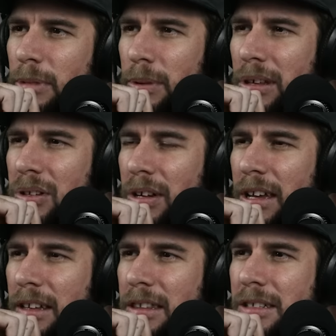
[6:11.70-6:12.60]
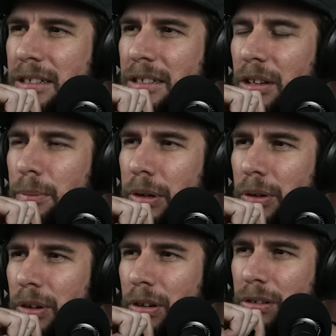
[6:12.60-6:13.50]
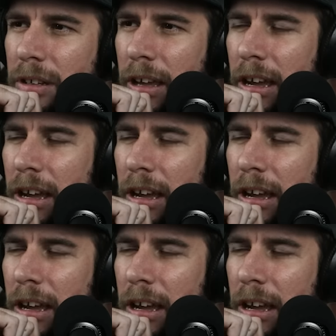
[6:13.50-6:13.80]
Maybe he's looking at the, the mirror on the